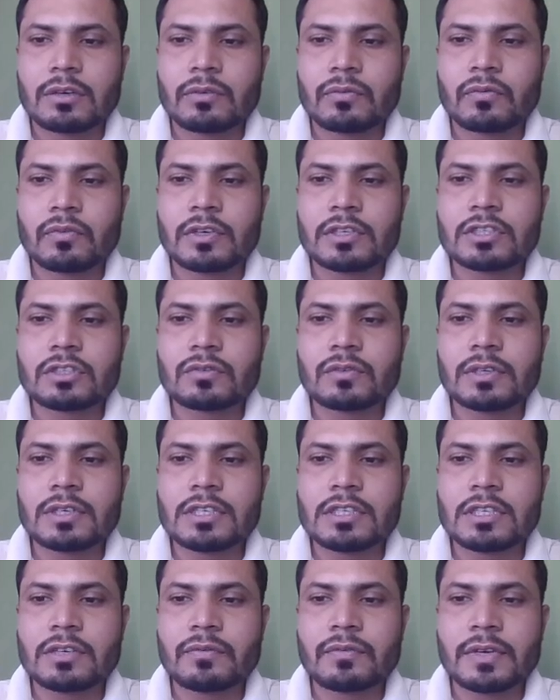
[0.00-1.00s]
First one
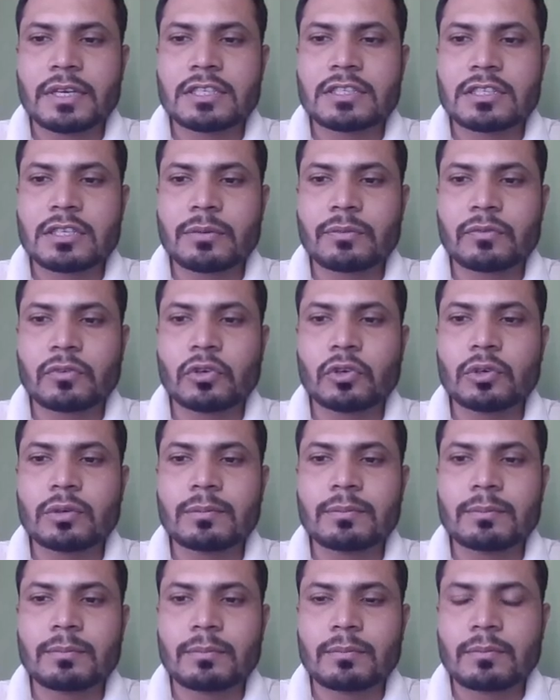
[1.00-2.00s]
is a fixed support.
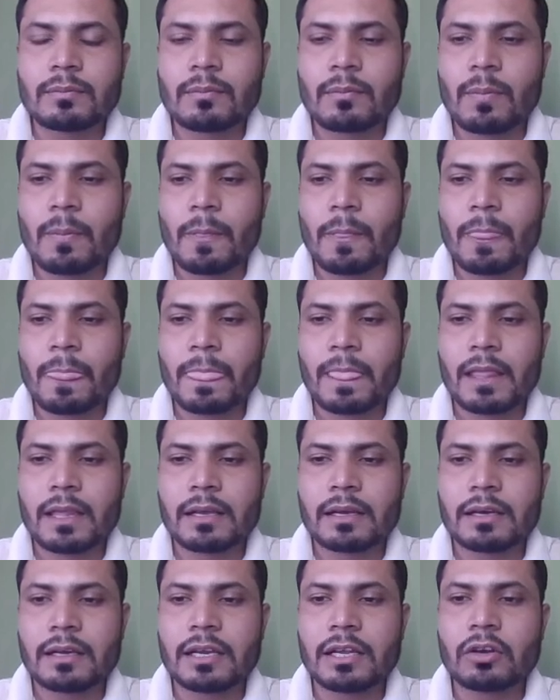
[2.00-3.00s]

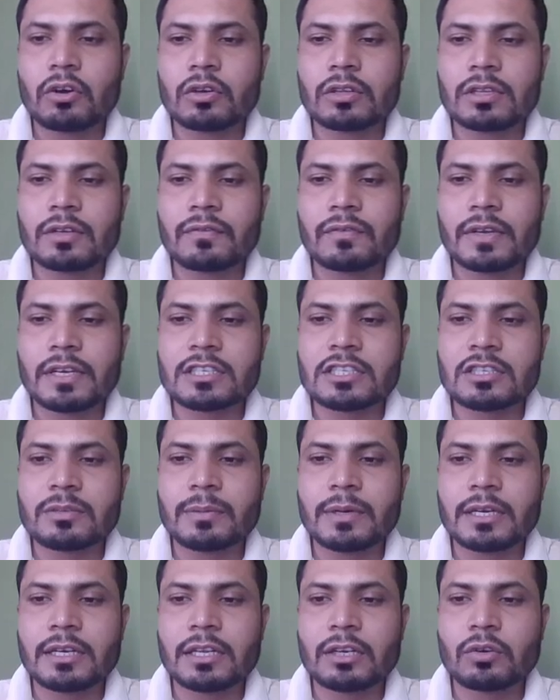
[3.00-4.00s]
Click on the fixed
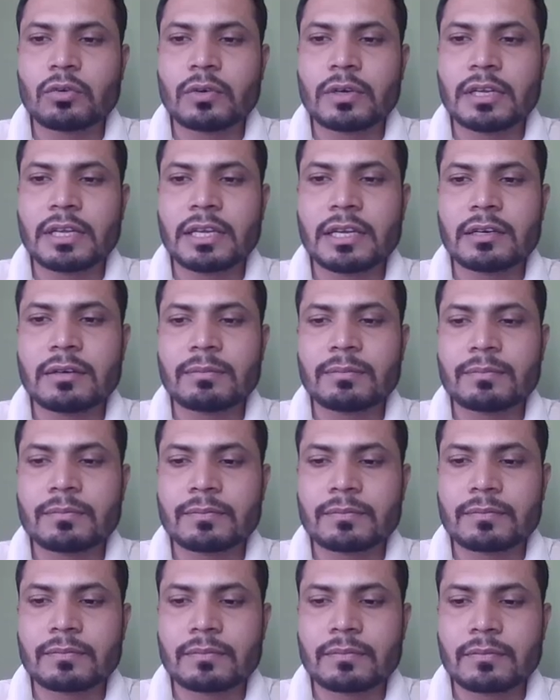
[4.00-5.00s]
button over here.
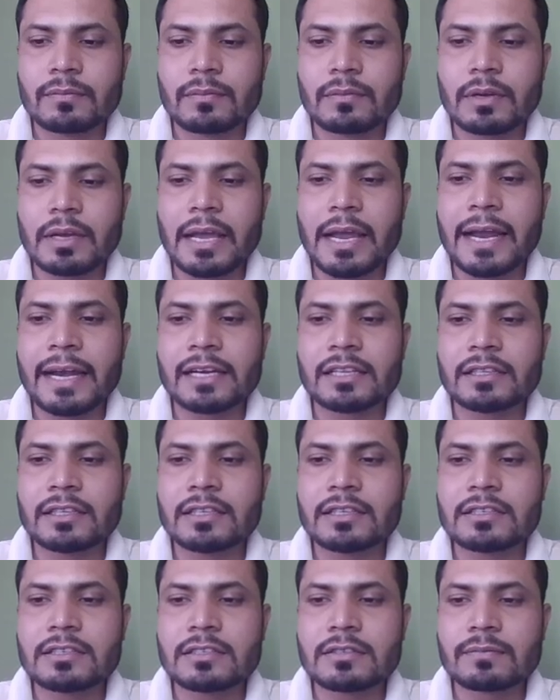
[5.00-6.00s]
Add
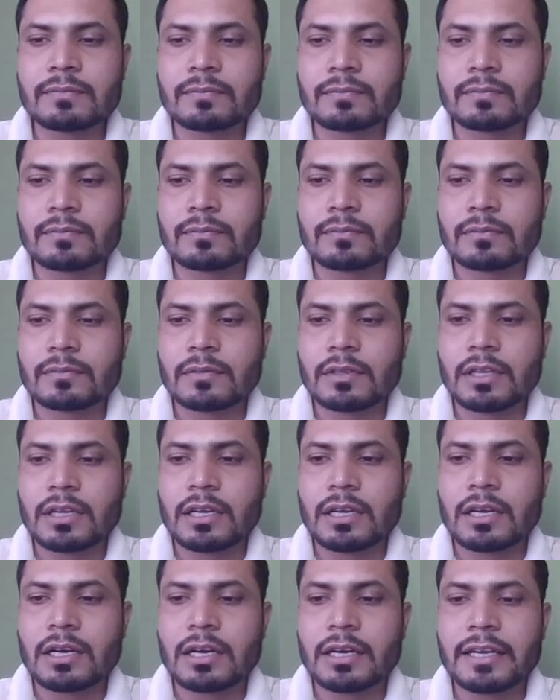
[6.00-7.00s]
this.
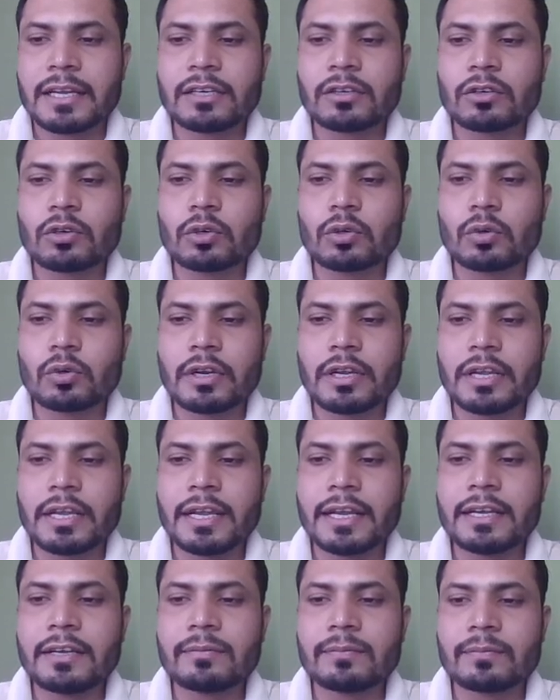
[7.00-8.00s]
Again go to
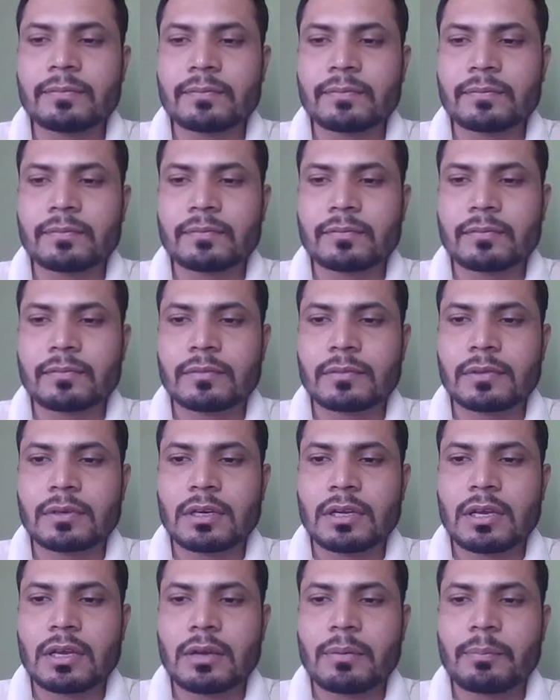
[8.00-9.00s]
create.
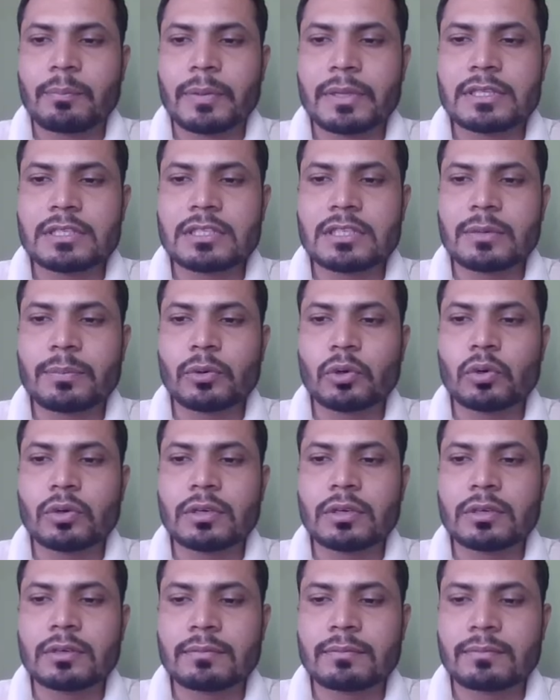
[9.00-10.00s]
Pin support.
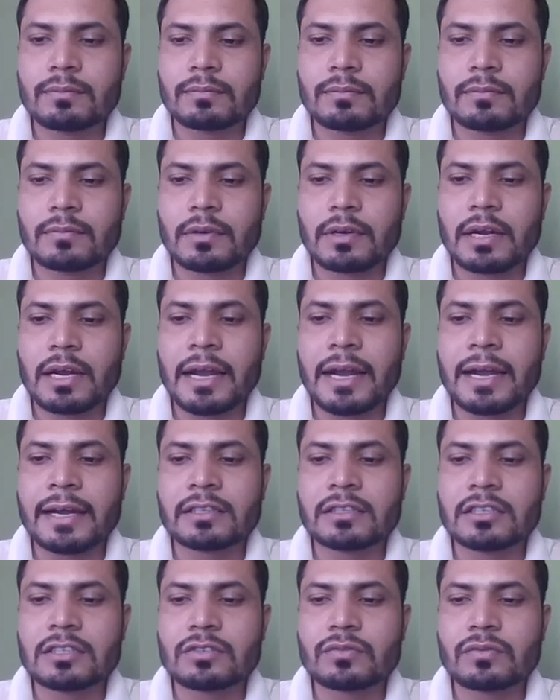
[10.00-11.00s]
Add
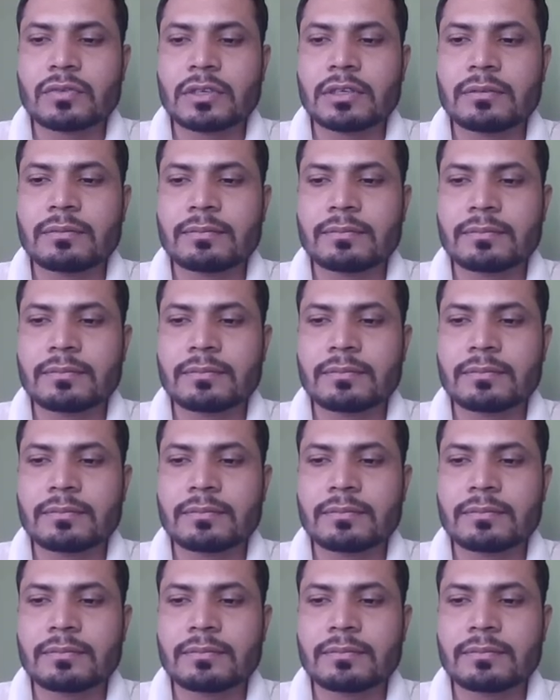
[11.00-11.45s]
this one.